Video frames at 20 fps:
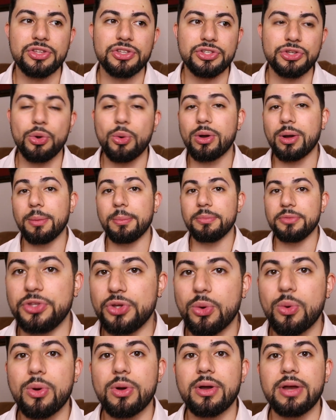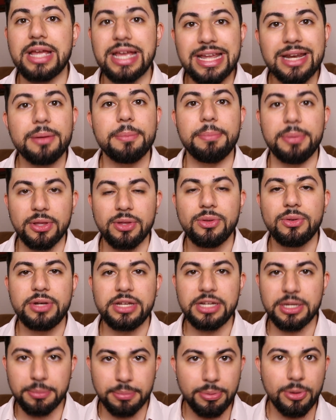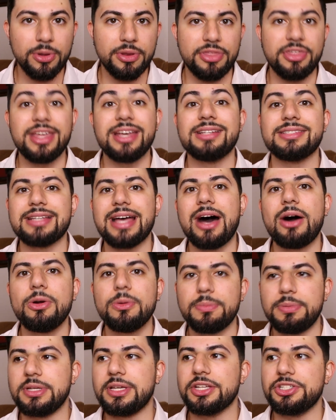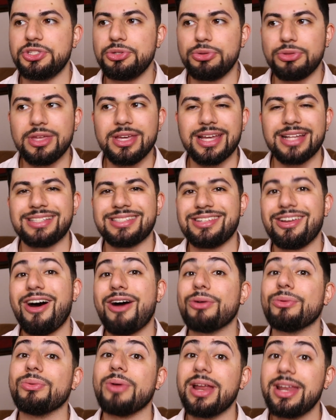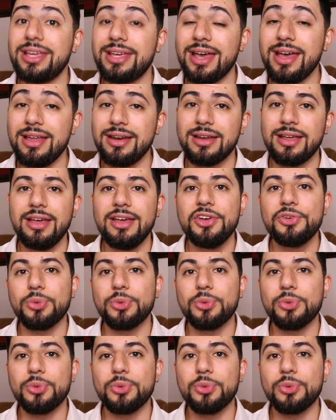your inability to put things out because you think it's not ready yet